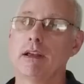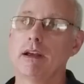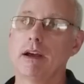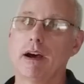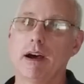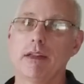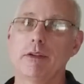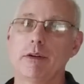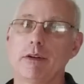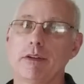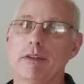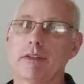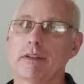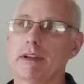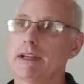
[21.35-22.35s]

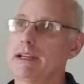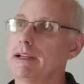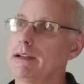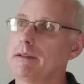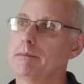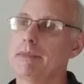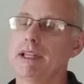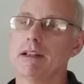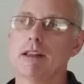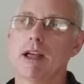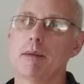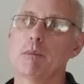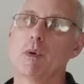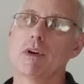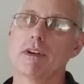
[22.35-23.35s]
Others will be a
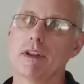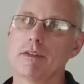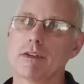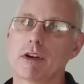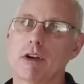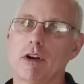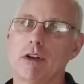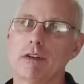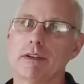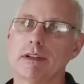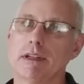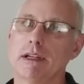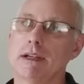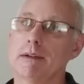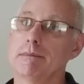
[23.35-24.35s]
lot more difficult.
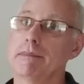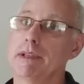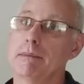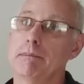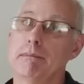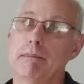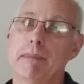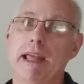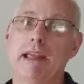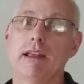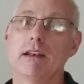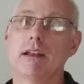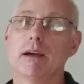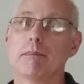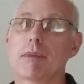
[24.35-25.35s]
It may
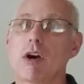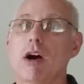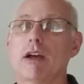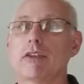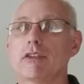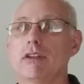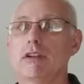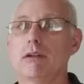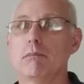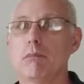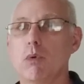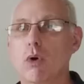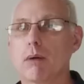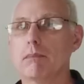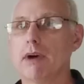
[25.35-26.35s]
end up costing you
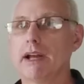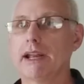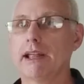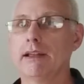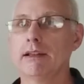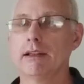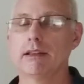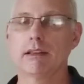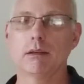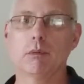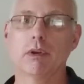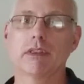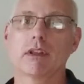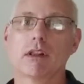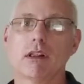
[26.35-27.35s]
more money than
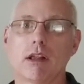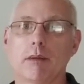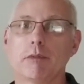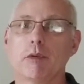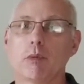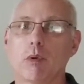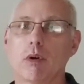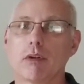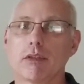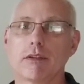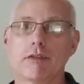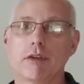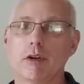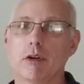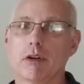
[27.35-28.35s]
what the club's worth
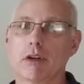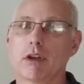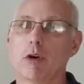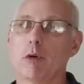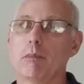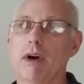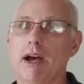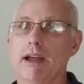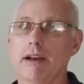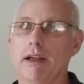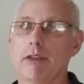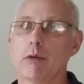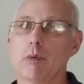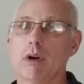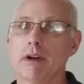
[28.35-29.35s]
if you were to go buy
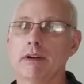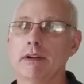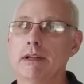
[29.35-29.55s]
another one.